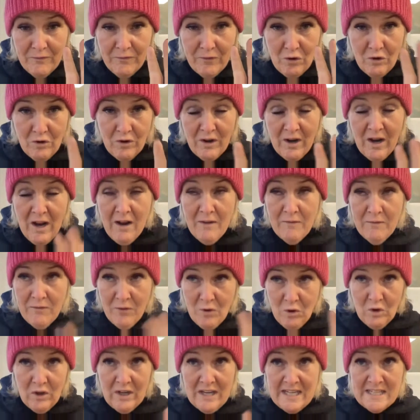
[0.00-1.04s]

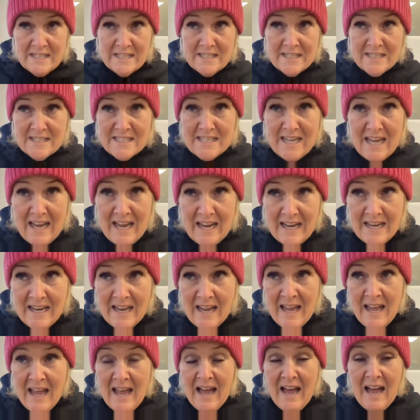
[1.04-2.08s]
litres a day,
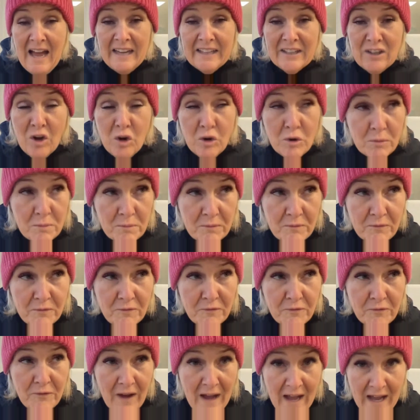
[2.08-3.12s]
I got up
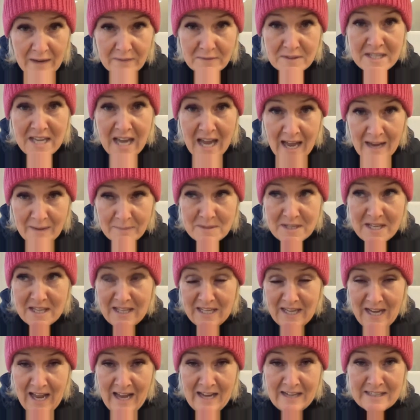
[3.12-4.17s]
5 times
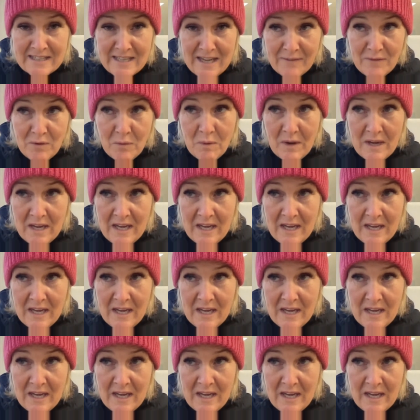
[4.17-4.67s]
in the night to have